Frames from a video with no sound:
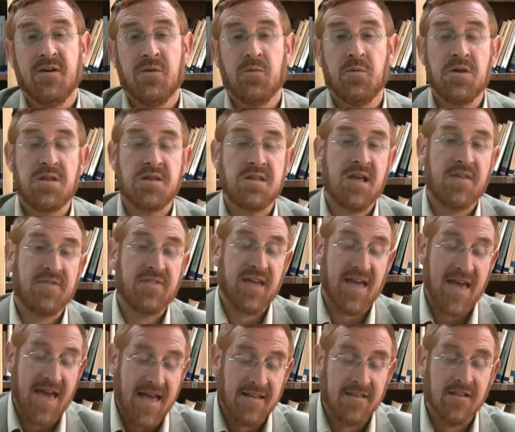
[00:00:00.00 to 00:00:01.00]
We see at the
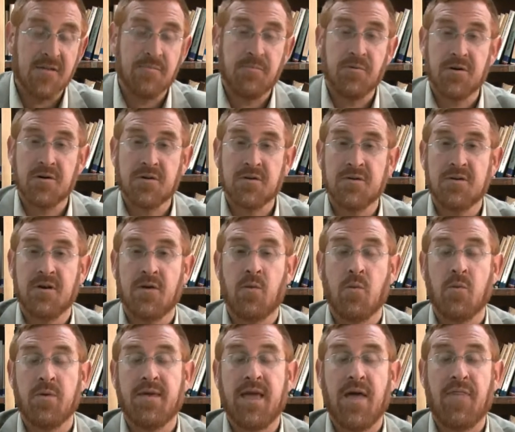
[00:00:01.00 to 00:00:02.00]
end of the book, and when
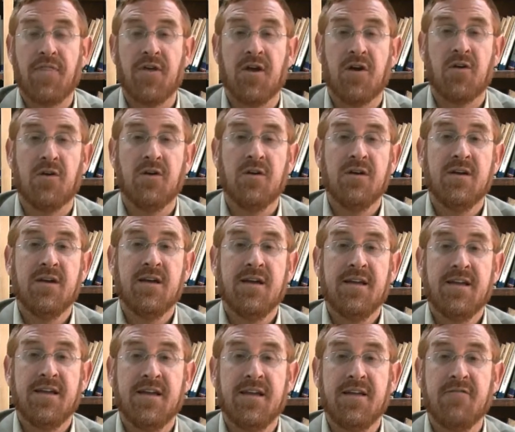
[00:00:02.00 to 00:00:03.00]
we get there,
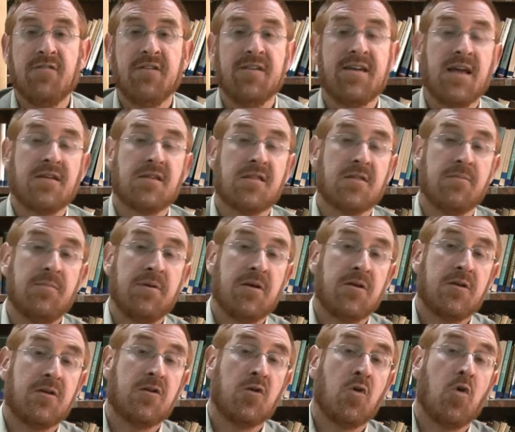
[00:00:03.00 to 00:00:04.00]
he even gets to be
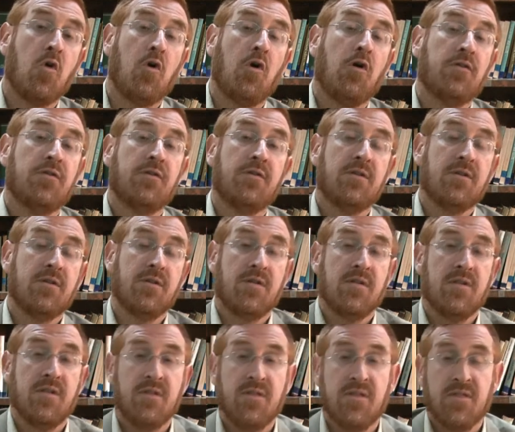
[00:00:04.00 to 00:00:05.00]
called
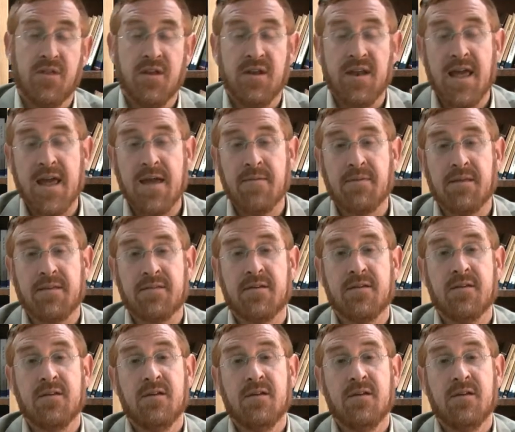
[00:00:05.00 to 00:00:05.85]
the name that